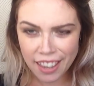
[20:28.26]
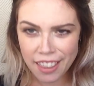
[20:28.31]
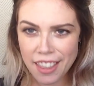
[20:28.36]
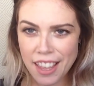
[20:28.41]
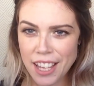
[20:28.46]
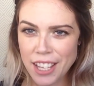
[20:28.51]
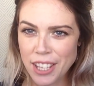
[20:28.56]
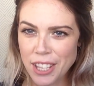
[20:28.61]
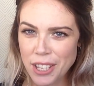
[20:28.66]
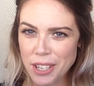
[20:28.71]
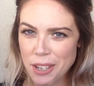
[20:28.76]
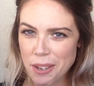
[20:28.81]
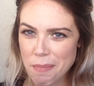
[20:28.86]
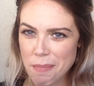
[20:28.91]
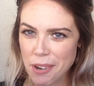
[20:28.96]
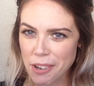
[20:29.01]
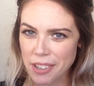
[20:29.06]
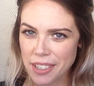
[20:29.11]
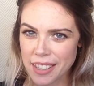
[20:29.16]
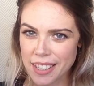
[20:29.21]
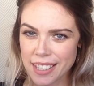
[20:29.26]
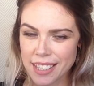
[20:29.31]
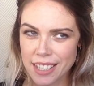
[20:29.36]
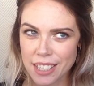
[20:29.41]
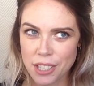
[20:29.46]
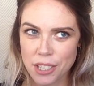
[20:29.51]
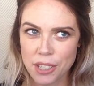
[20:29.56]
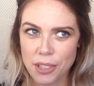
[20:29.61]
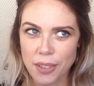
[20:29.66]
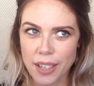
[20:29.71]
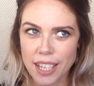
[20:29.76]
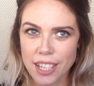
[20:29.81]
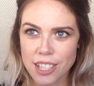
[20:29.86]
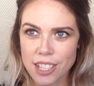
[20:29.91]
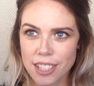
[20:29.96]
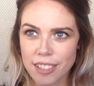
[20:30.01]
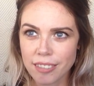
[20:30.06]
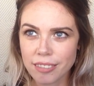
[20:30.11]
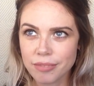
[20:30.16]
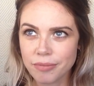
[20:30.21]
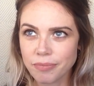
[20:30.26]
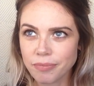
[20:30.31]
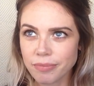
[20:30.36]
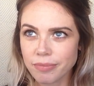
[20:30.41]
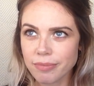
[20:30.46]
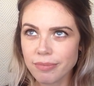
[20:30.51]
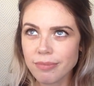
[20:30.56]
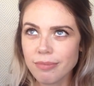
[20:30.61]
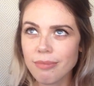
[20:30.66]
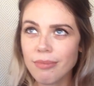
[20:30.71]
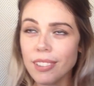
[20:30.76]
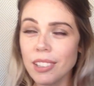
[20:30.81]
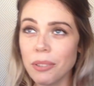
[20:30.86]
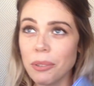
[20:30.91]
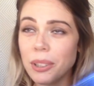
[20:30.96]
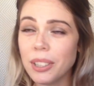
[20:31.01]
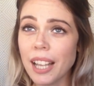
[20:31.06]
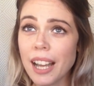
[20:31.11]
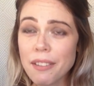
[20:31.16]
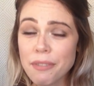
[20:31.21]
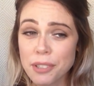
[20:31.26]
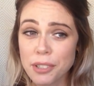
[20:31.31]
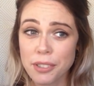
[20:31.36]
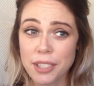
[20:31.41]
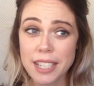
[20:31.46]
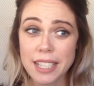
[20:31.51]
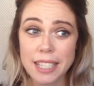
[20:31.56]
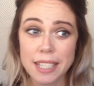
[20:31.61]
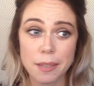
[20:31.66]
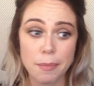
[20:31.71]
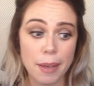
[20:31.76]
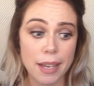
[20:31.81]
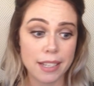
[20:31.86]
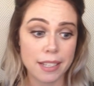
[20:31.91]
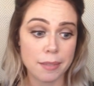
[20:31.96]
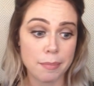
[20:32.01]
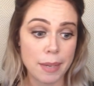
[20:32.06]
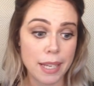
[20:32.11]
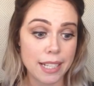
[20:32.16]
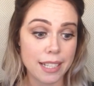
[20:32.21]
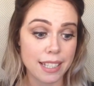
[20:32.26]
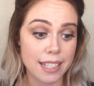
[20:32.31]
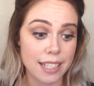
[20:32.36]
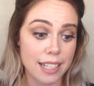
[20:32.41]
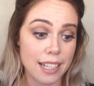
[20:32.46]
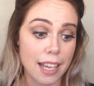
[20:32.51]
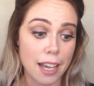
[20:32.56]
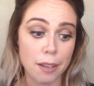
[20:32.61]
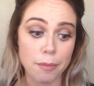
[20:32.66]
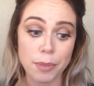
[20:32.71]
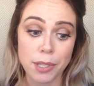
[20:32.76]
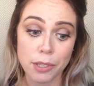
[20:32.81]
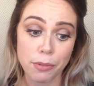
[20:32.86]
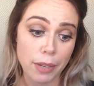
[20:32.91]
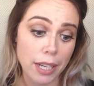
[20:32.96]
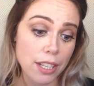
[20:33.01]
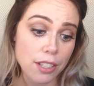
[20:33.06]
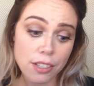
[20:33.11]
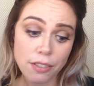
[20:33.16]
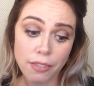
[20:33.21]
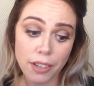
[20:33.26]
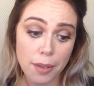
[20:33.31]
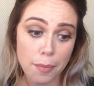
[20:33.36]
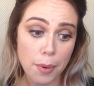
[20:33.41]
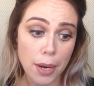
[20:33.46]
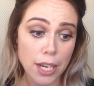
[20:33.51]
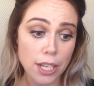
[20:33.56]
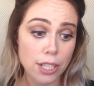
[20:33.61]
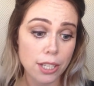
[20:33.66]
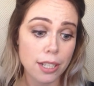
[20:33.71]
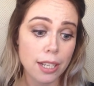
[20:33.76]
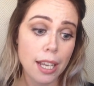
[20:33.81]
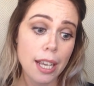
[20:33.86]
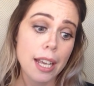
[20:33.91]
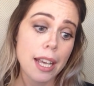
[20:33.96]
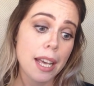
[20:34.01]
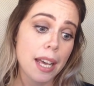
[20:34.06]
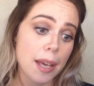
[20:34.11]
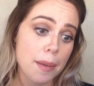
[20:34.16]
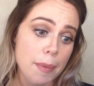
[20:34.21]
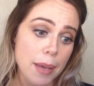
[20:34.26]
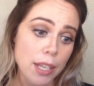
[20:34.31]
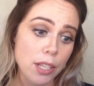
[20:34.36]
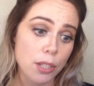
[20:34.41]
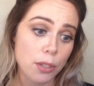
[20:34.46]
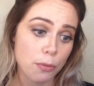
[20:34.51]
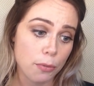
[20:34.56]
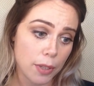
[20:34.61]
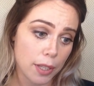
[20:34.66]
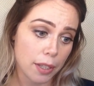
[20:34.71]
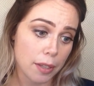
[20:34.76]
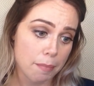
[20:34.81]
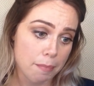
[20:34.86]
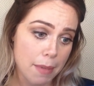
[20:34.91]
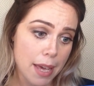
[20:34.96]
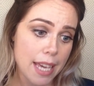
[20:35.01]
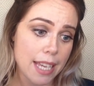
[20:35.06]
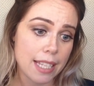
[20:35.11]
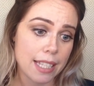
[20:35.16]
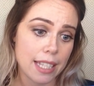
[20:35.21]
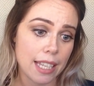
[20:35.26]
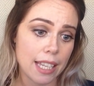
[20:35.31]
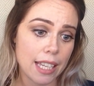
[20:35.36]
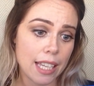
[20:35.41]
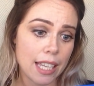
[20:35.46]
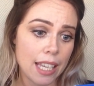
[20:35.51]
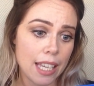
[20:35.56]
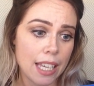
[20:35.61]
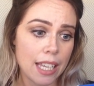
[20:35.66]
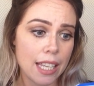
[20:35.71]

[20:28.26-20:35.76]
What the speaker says: The humor in the situation. Well, laughter is the best medicine. It helps to raise your vibration. It makes you feel amazing.